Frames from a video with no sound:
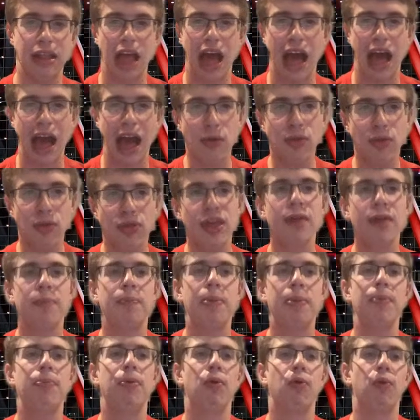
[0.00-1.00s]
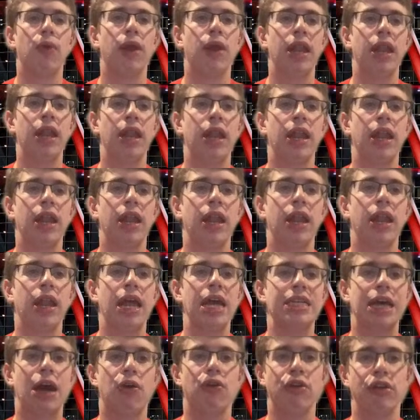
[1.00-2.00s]
I don't think people realize how good
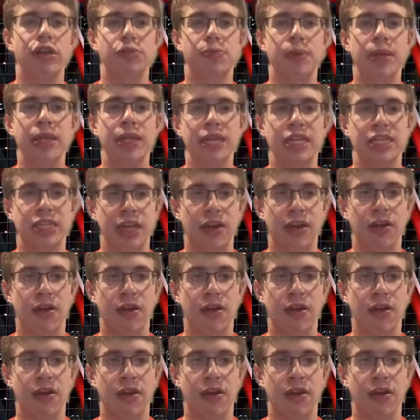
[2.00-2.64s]
he's been this year.